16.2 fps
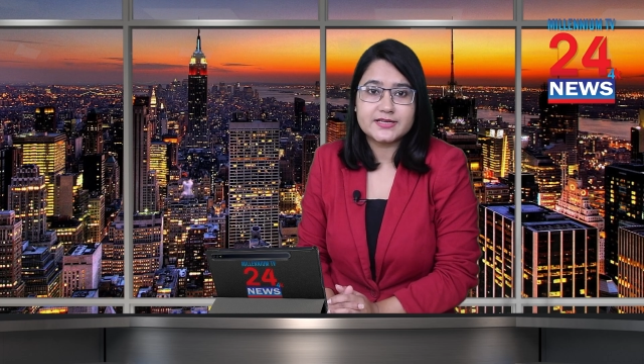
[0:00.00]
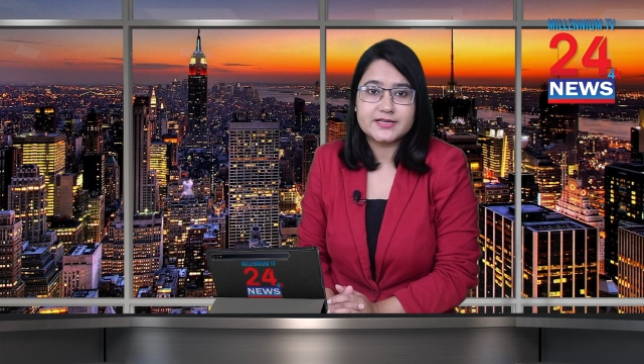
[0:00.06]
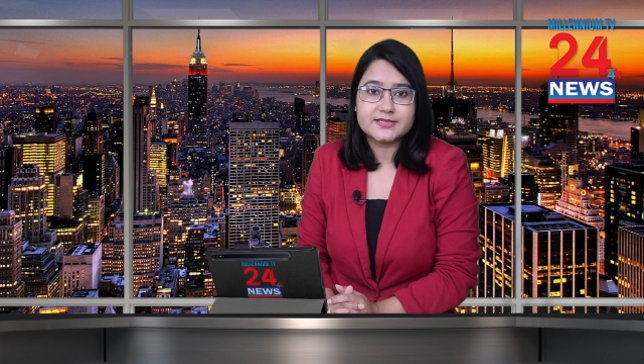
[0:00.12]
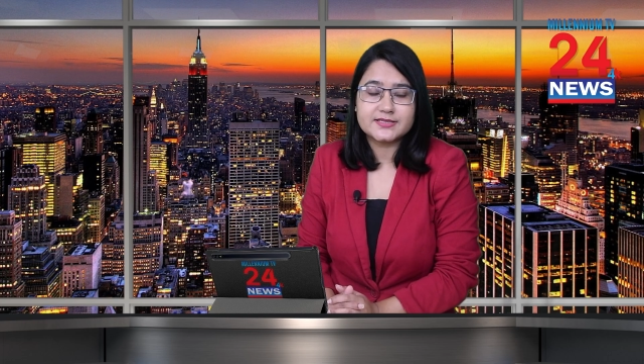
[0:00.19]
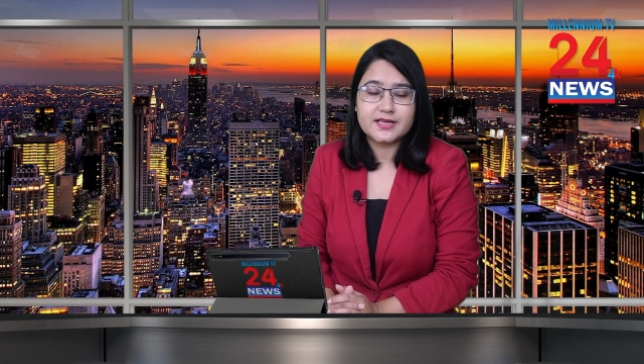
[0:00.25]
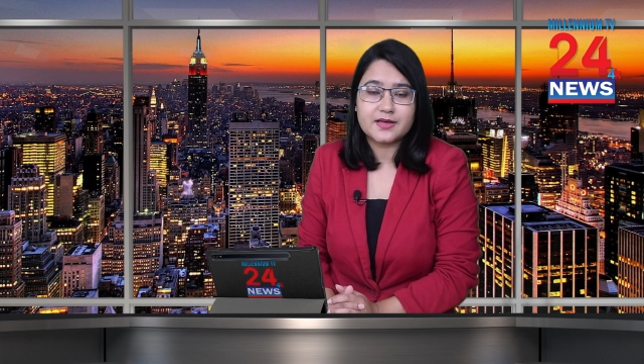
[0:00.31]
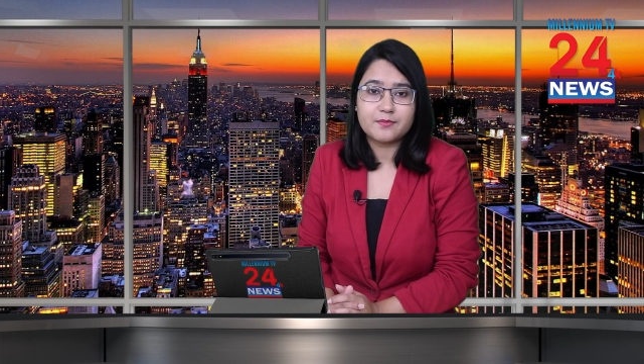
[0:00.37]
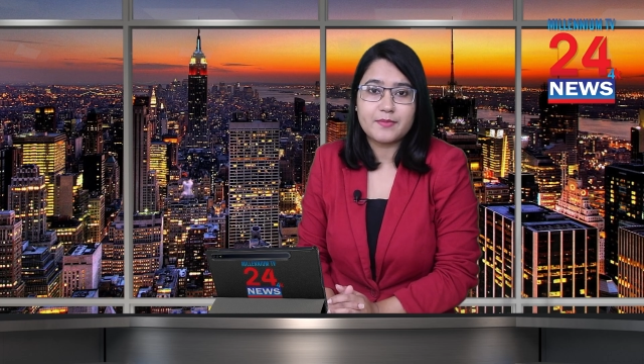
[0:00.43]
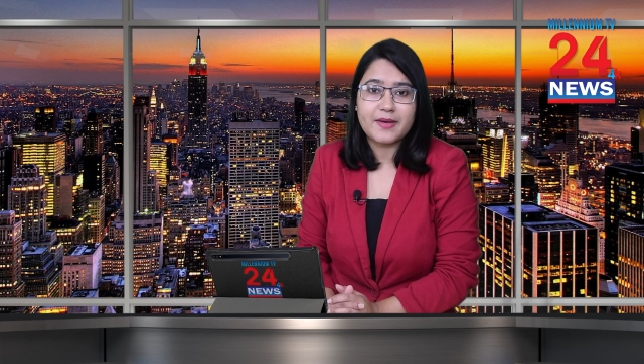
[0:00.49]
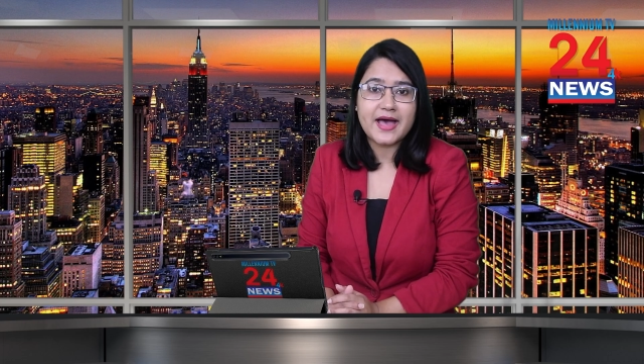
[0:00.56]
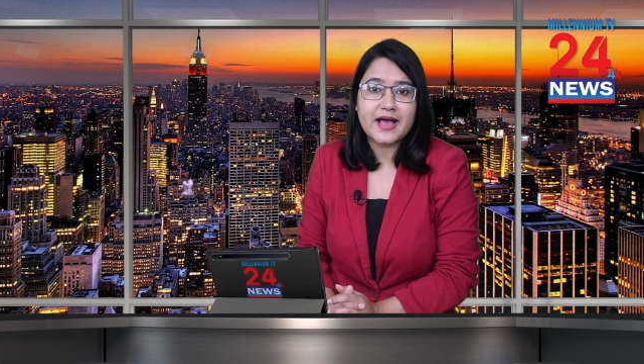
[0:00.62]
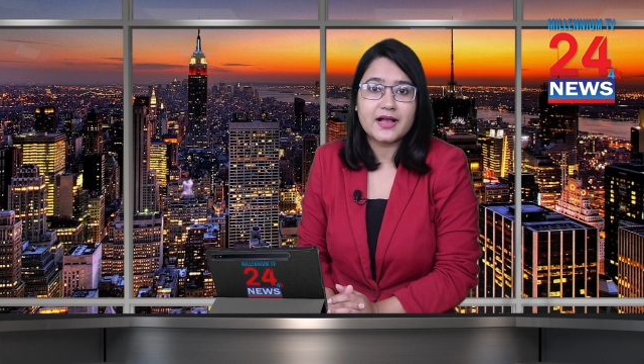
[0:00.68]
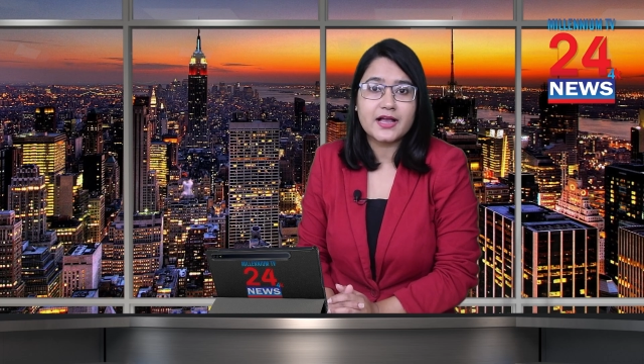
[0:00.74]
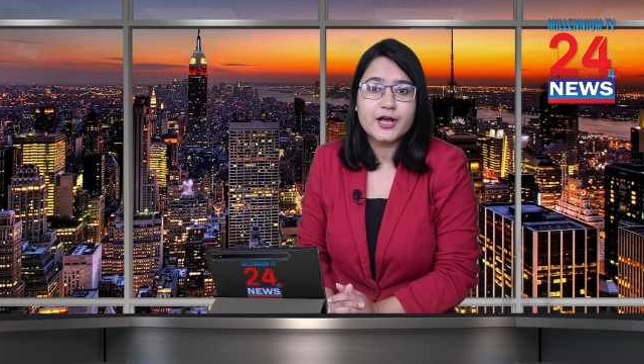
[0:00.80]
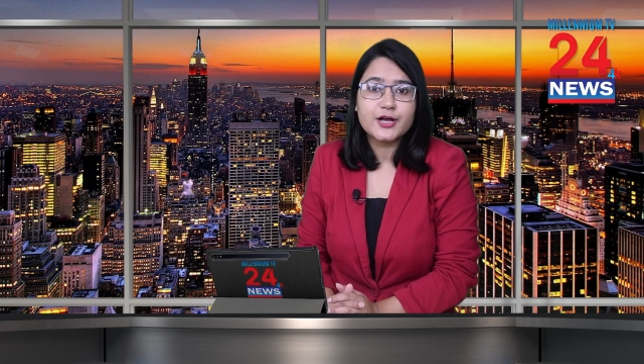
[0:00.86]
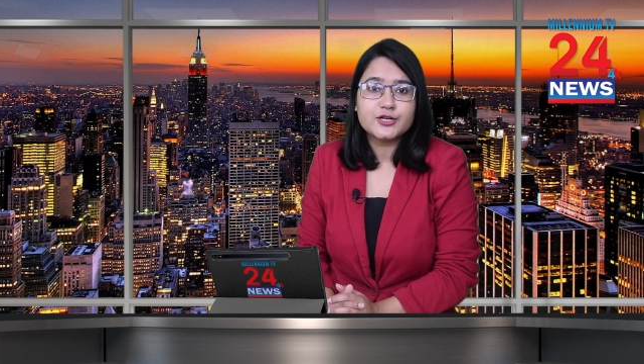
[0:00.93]
his
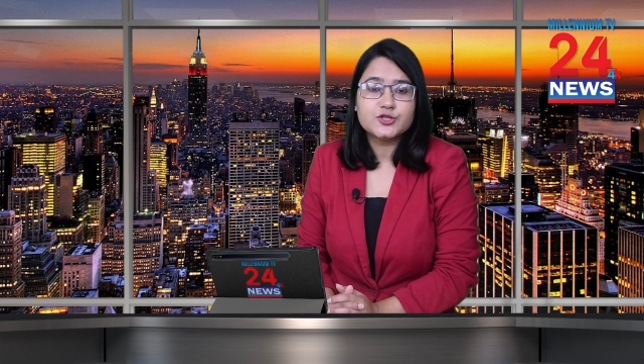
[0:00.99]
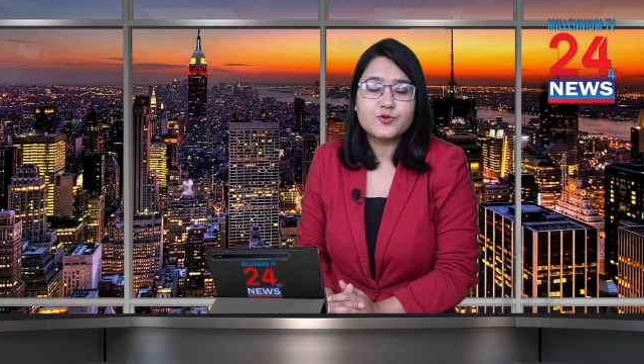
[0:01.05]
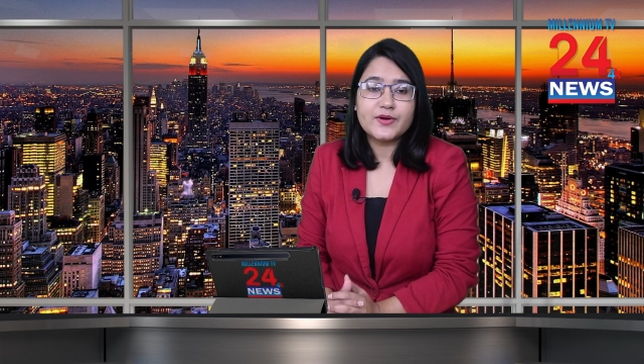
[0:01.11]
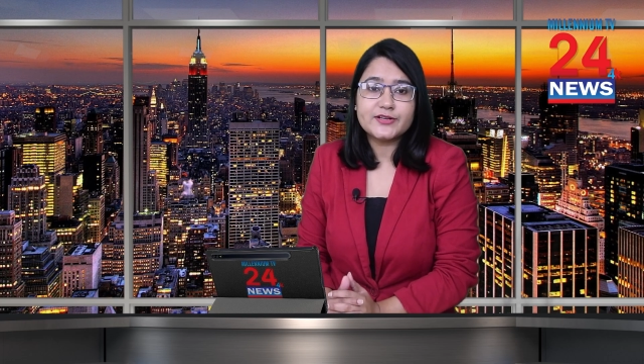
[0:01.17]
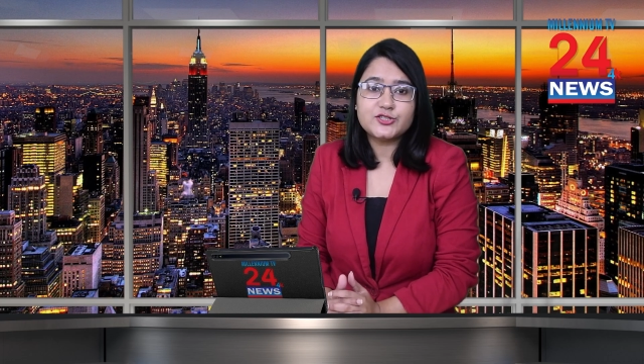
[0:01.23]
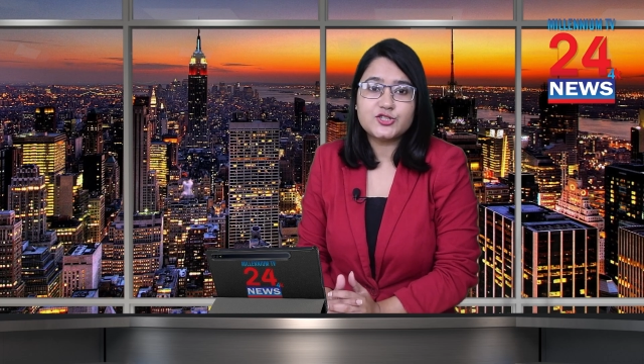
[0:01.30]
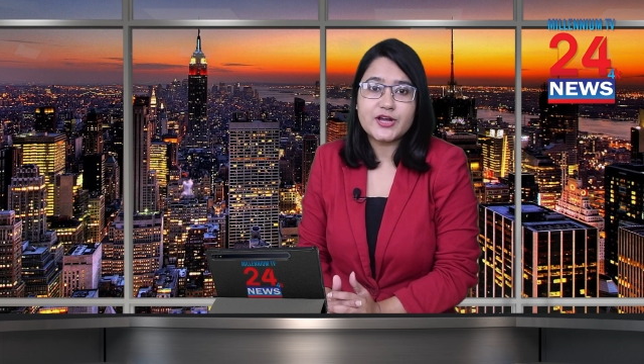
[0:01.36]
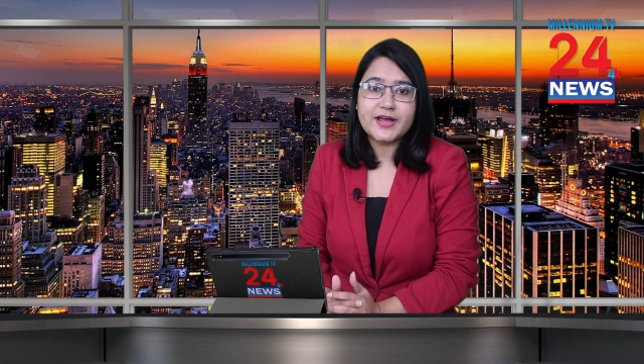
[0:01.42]
comeback to a